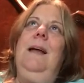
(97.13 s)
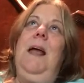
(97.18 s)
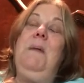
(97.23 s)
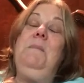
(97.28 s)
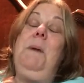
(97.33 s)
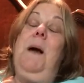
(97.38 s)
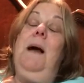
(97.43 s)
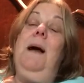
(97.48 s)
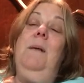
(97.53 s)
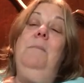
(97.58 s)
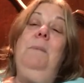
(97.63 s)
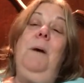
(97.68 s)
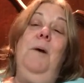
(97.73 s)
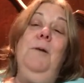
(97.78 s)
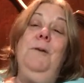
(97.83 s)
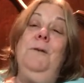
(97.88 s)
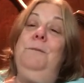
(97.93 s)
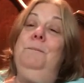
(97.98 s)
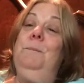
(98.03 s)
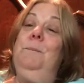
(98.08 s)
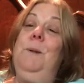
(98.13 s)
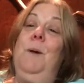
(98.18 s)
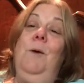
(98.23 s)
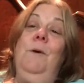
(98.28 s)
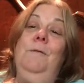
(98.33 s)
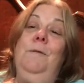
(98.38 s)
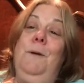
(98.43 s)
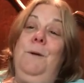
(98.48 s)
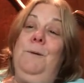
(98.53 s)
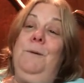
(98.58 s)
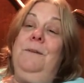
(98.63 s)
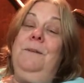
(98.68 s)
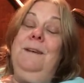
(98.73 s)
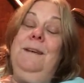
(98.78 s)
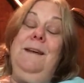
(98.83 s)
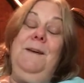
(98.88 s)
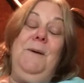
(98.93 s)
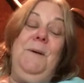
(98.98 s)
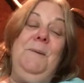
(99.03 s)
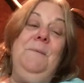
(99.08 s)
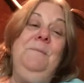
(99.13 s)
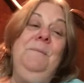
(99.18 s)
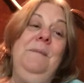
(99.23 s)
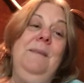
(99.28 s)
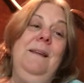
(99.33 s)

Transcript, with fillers: About, about to blow a fuse, you know.